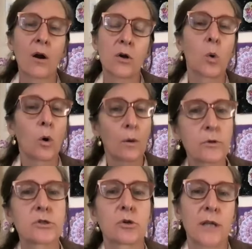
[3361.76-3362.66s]
our
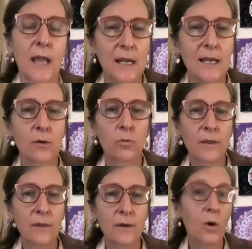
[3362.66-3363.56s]
normal circadian
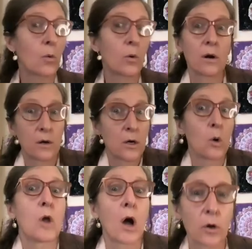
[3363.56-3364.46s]
rhythm where we're
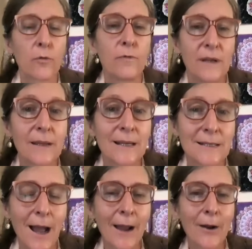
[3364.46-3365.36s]
no longer feeling
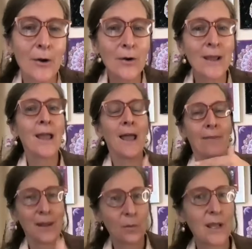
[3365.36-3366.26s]
tired.
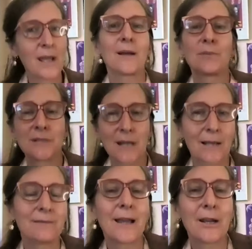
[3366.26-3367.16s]
And then we end up
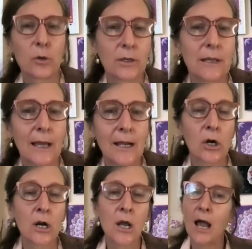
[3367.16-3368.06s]
staying later and
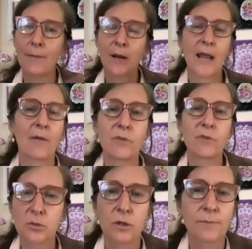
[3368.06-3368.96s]
later. I mean, I have
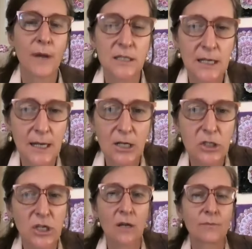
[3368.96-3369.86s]
this with my
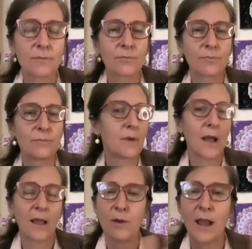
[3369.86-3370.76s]
teenage son
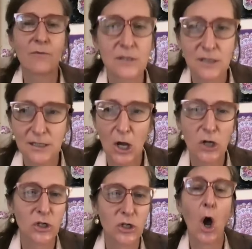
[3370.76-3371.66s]
I, we have this
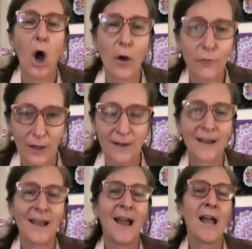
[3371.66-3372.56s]
discussion often.
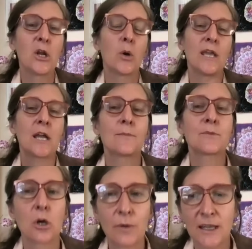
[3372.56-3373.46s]
You know, he
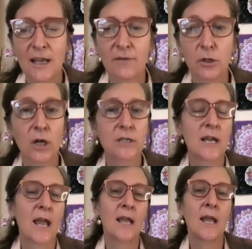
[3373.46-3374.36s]
comes home at the end of a long
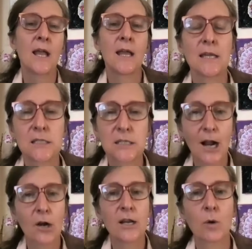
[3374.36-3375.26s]
day, he's
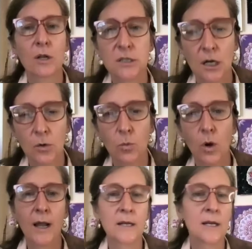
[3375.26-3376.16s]
tired, he wants to
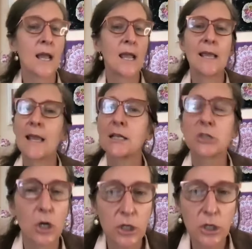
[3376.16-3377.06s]
unwind, he
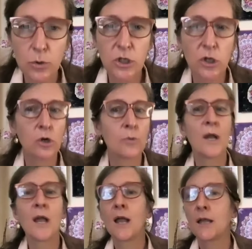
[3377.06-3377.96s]
gets on YouTube,
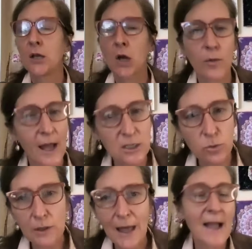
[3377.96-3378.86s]
you know,
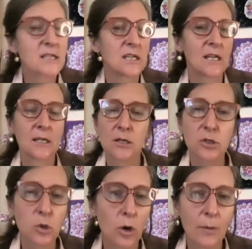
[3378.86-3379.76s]
that's relaxing and
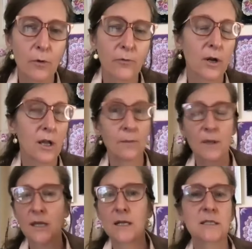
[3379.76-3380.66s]
enjoyable for him.
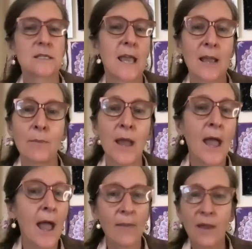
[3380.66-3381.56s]
He can escape.
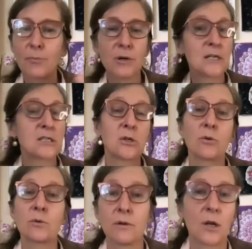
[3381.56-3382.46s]
And then pretty
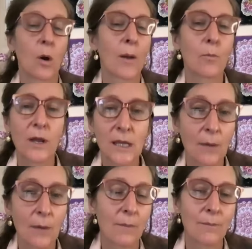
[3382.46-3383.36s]
soon, you know, I'm
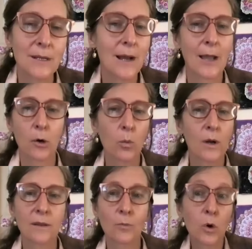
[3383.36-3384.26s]
waking up at midnight or
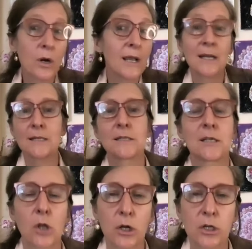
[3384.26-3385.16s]
one in the morning and he's
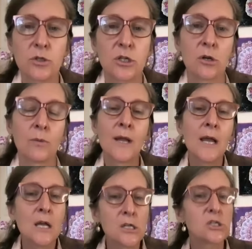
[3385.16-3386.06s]
still on YouTube.
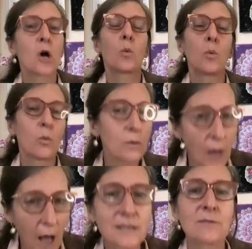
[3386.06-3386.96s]
So
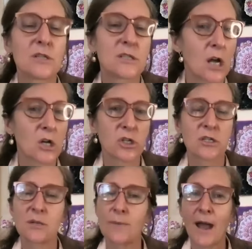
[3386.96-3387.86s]
lots of
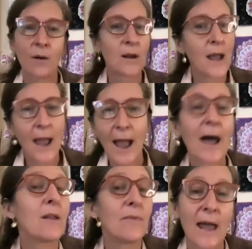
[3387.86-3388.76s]
discussions about
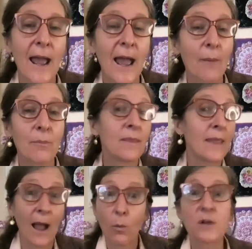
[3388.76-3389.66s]
how did that
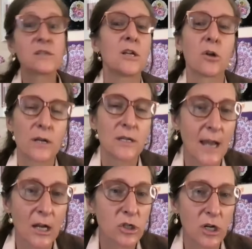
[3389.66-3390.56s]
happen? That wasn't your
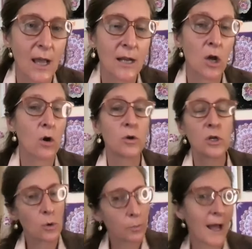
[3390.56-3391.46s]
intention. I know
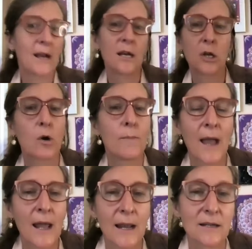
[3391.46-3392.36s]
you were planning to go to
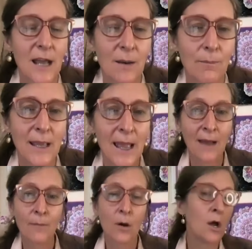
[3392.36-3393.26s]
bed at 10
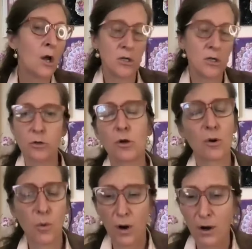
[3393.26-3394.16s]
p.m. to do
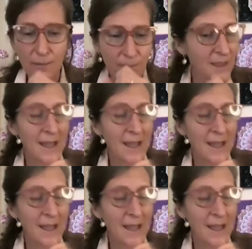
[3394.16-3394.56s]
your work